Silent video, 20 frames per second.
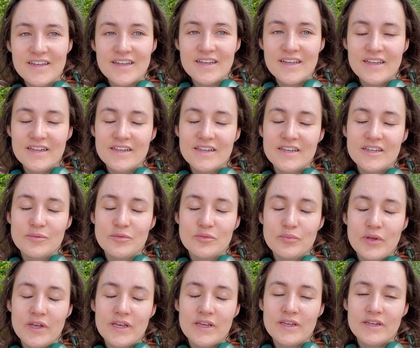And I am in
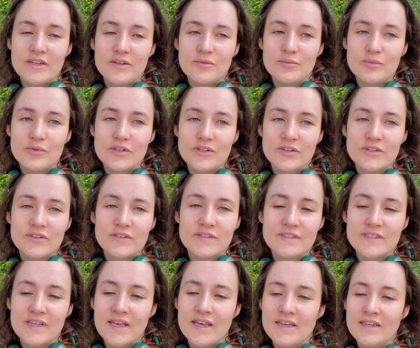pain
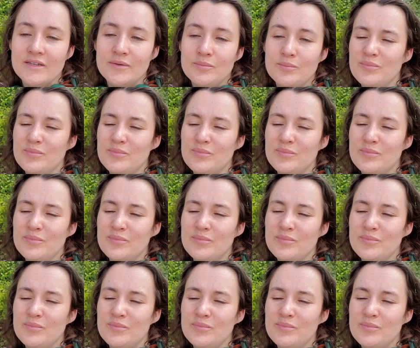because I am